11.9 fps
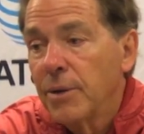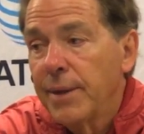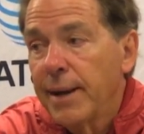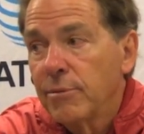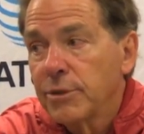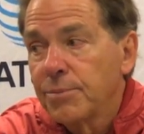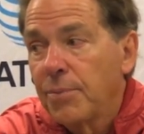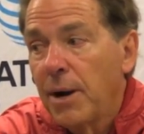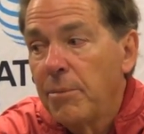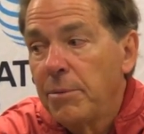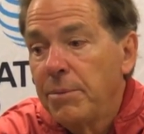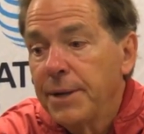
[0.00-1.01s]
that was
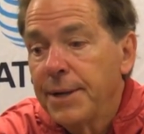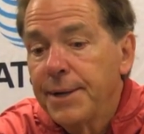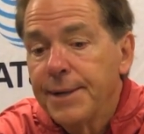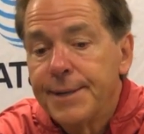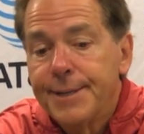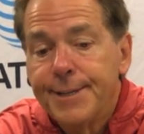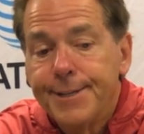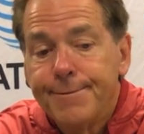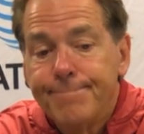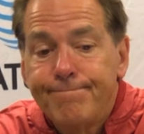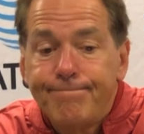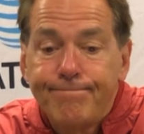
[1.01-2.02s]
probably
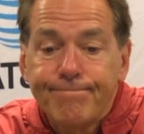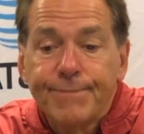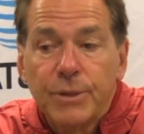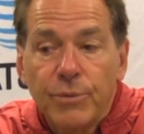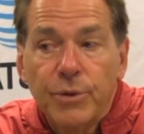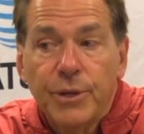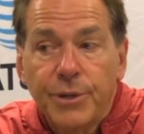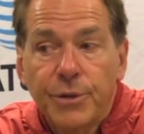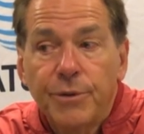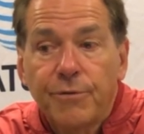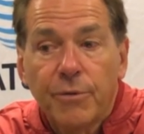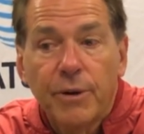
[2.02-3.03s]
really
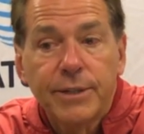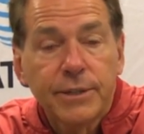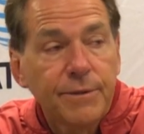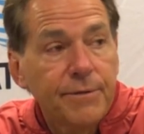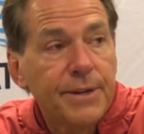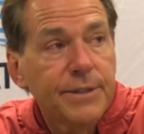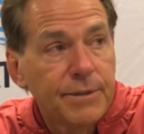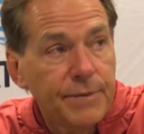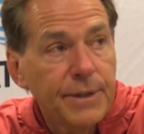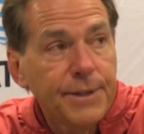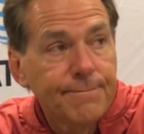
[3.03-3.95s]
good for us defensively.